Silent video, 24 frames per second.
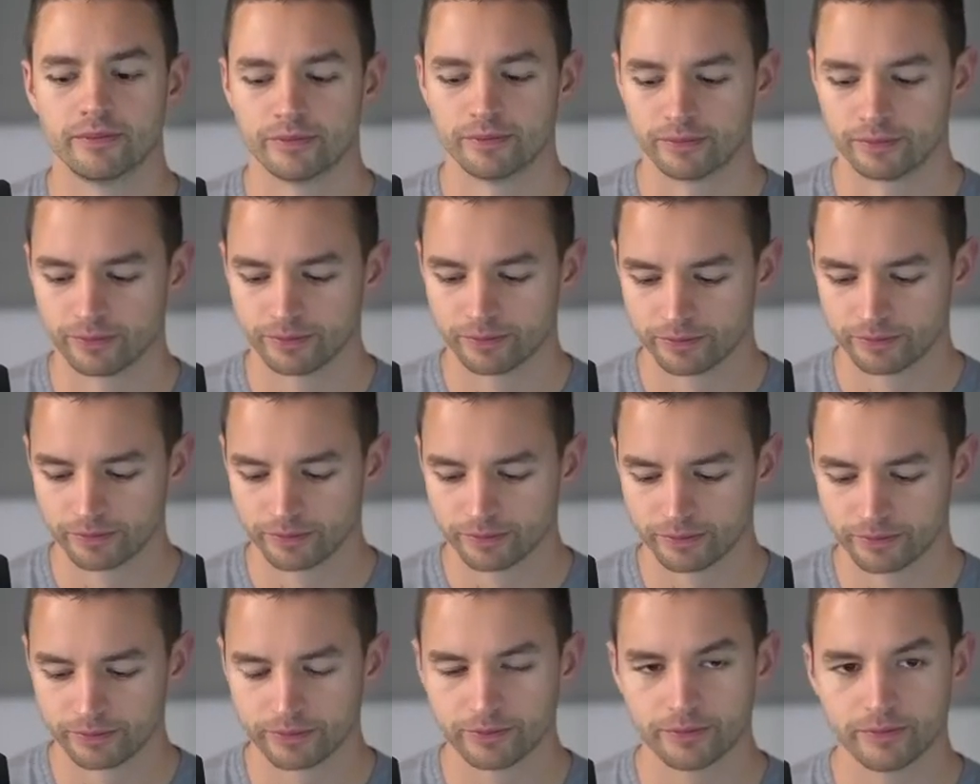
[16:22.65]

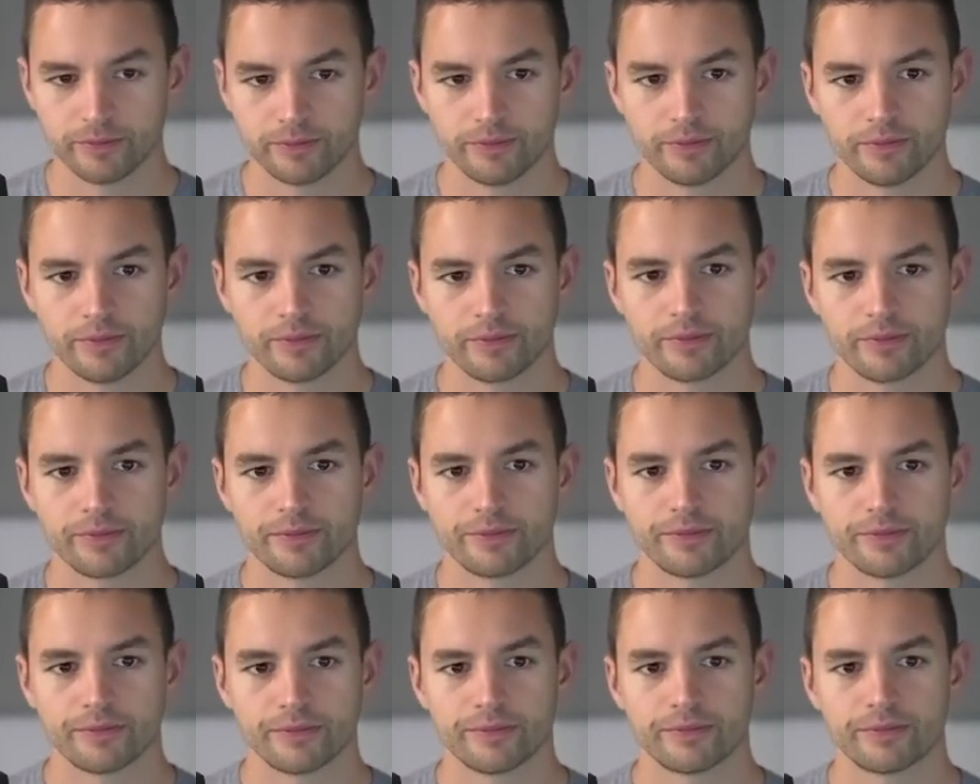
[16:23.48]

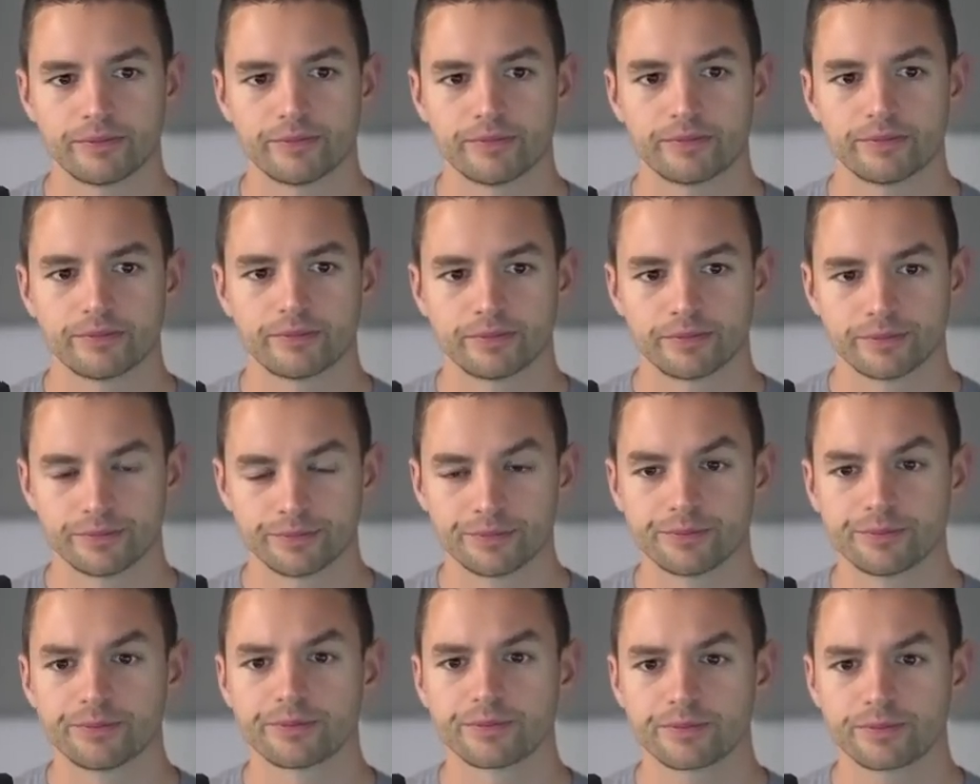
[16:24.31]

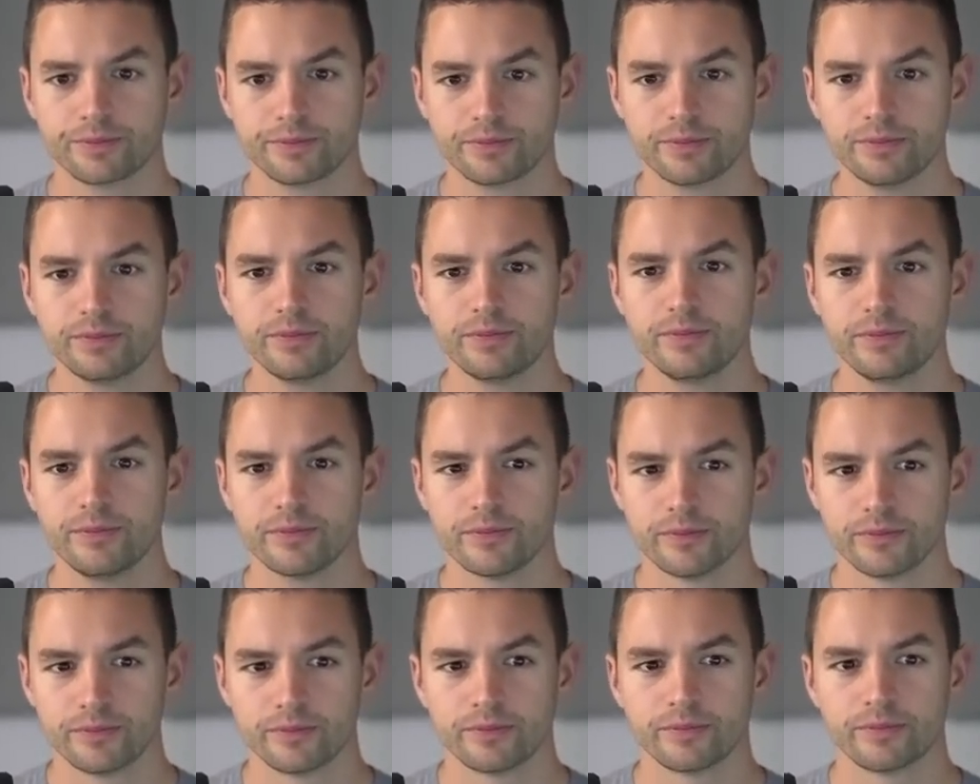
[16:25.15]

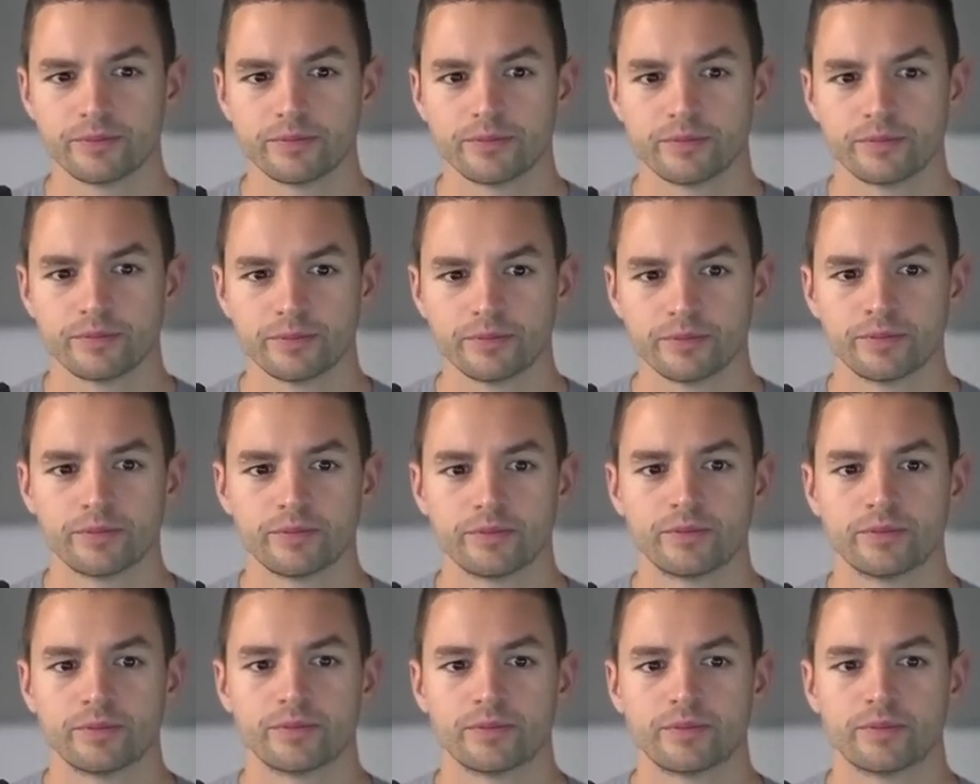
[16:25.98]

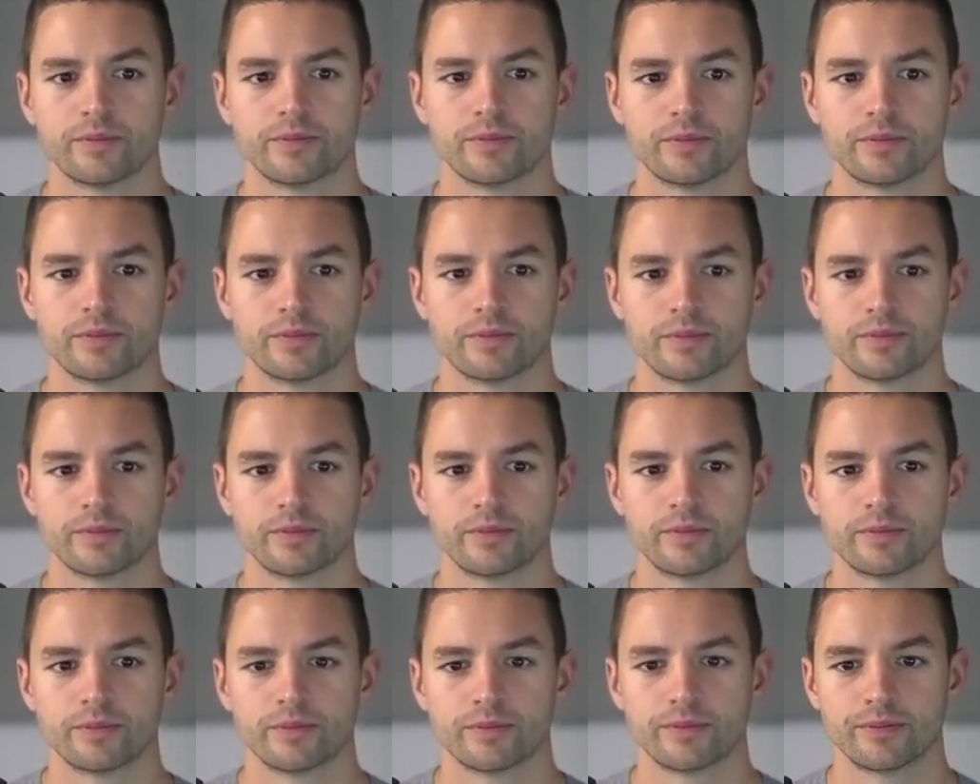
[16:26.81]
[no speech]